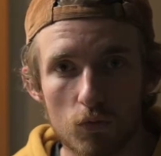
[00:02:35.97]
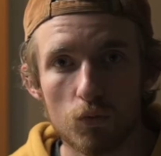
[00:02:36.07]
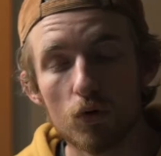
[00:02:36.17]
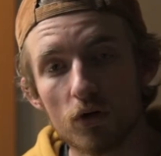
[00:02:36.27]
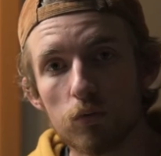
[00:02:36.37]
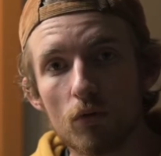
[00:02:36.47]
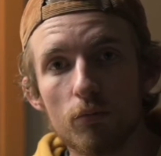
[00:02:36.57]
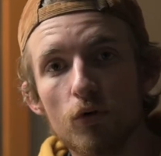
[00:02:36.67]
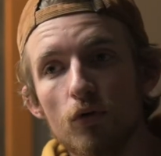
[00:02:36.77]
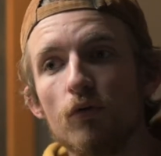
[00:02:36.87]
wood will
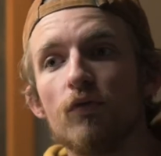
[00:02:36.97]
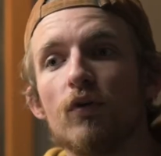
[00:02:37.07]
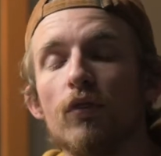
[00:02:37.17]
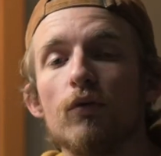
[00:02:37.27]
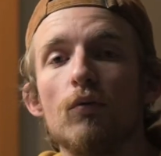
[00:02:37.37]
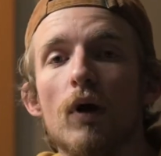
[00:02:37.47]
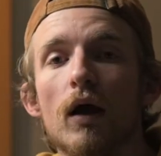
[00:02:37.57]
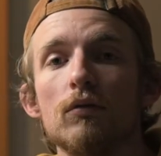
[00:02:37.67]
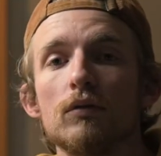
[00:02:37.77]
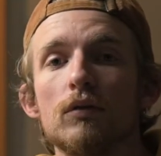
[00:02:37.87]
move
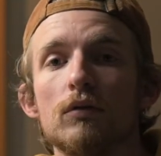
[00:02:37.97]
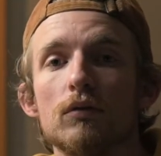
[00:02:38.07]
throughout